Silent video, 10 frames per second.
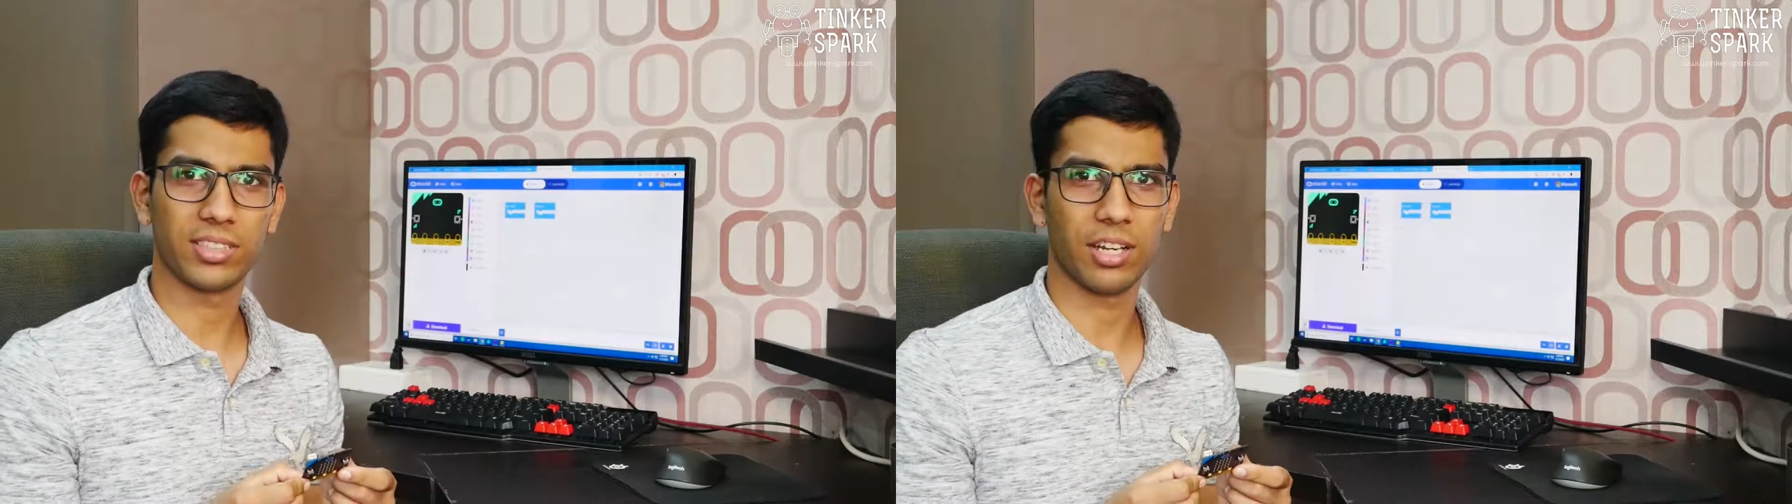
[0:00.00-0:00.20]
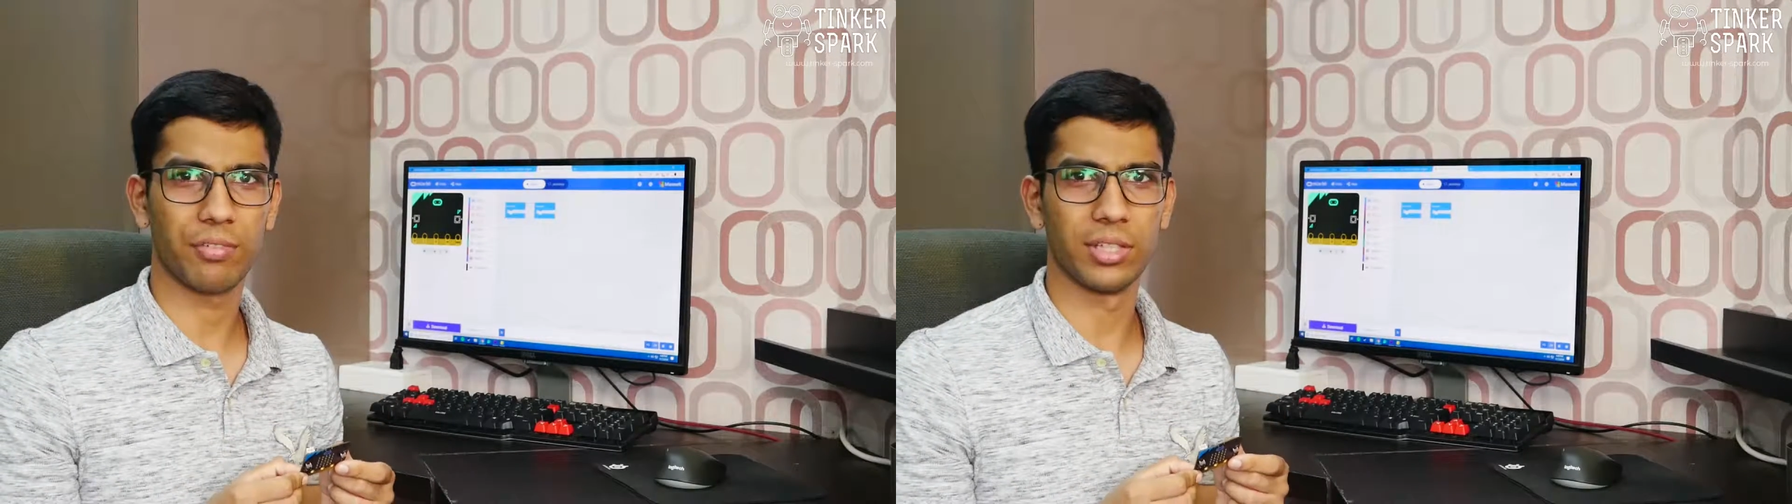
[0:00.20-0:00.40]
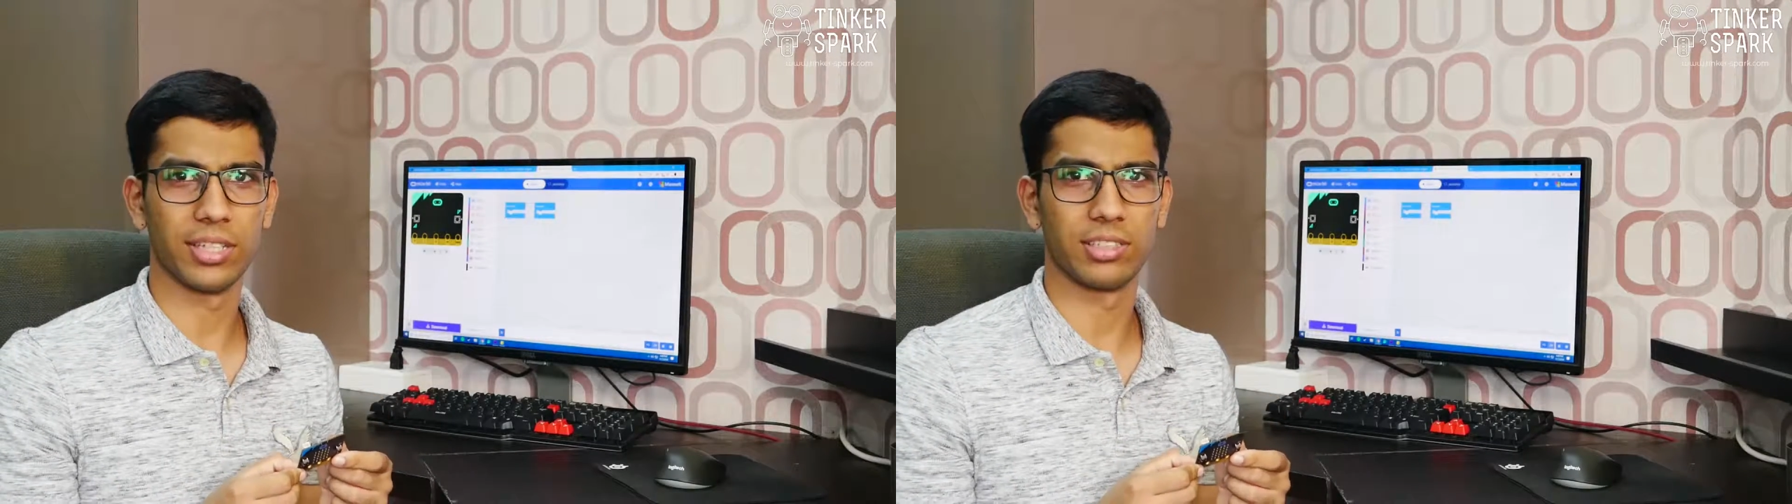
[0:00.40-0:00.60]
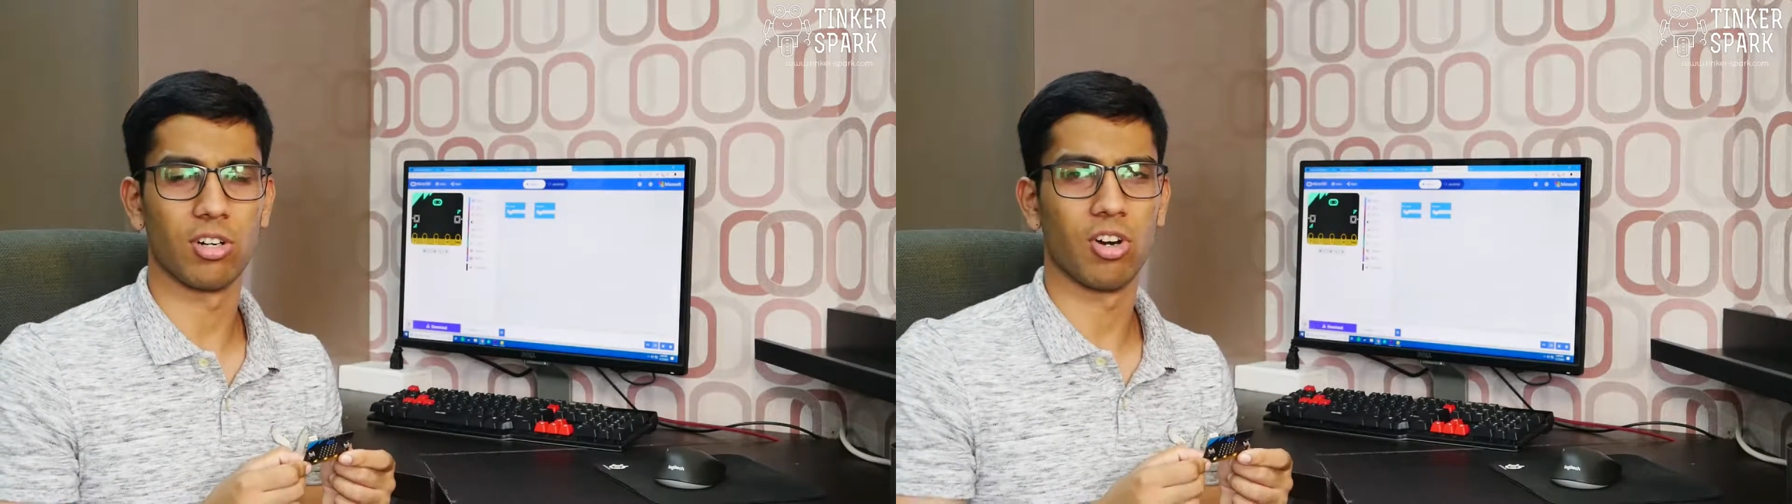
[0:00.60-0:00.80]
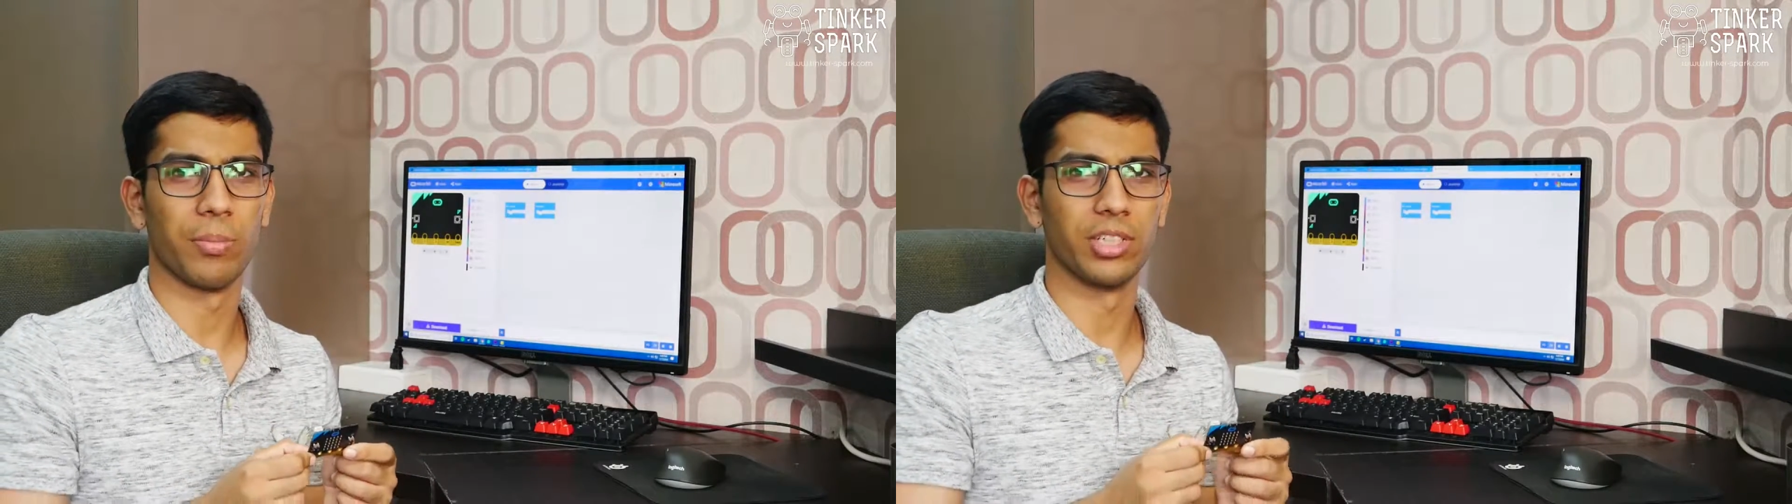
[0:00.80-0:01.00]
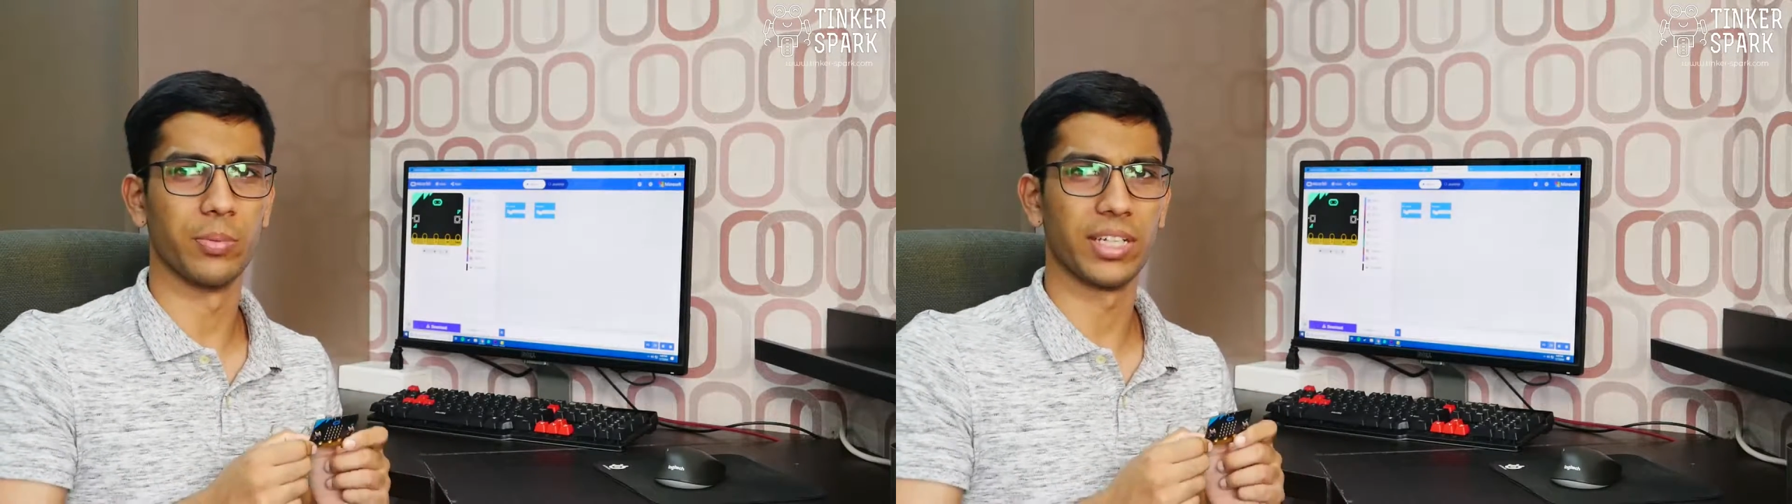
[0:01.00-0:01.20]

stuff with the accelerometer.